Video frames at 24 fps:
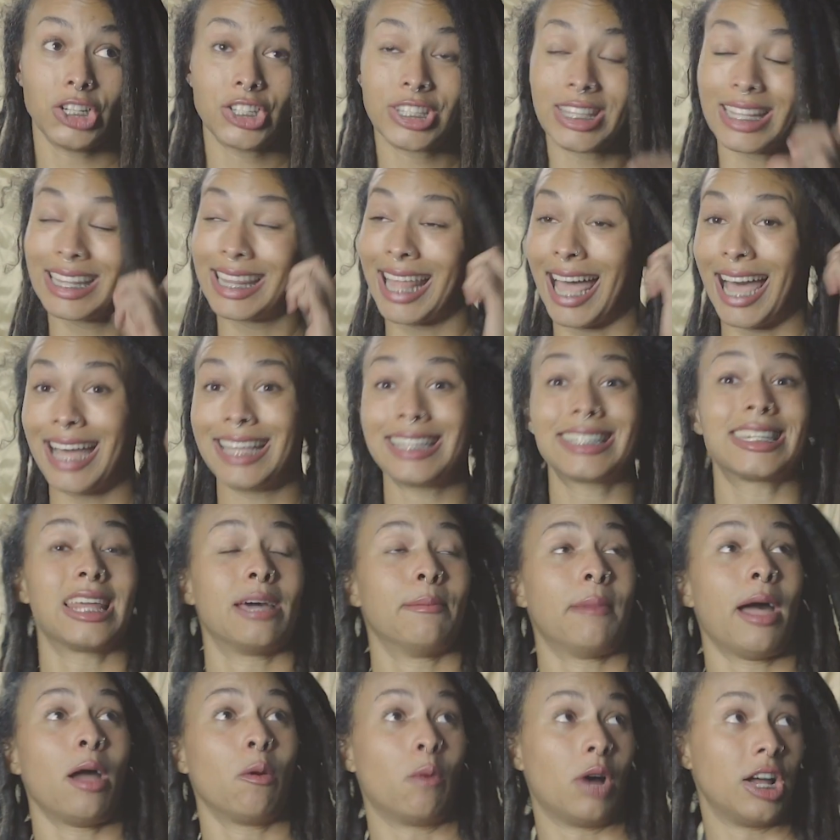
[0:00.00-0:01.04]
the last time
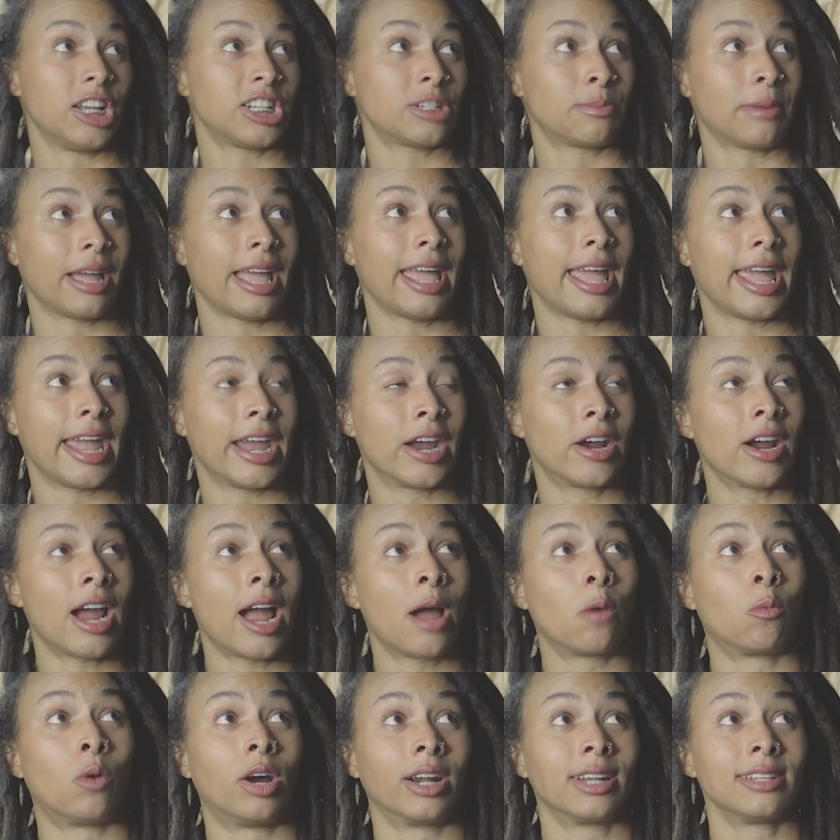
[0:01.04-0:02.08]
I washed my hair, I
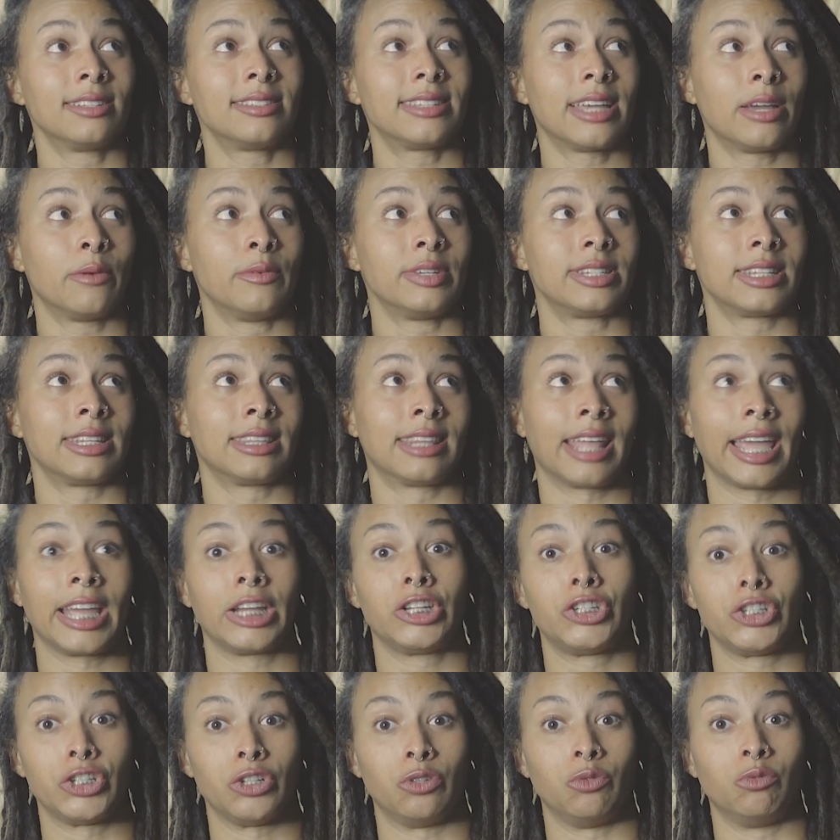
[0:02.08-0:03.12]
want to say was in like
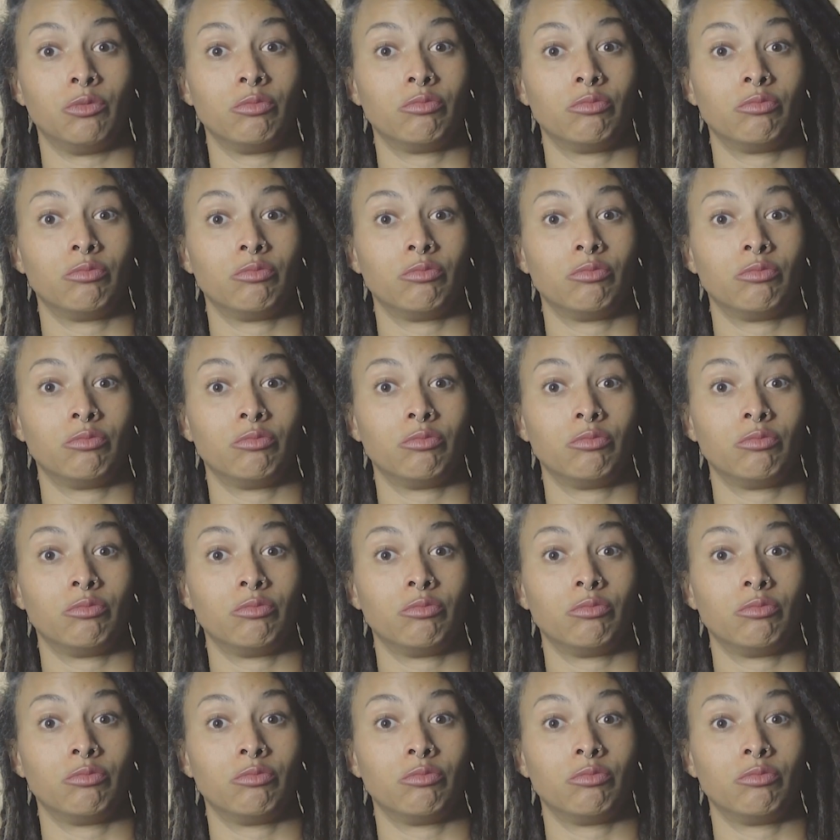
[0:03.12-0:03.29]
June.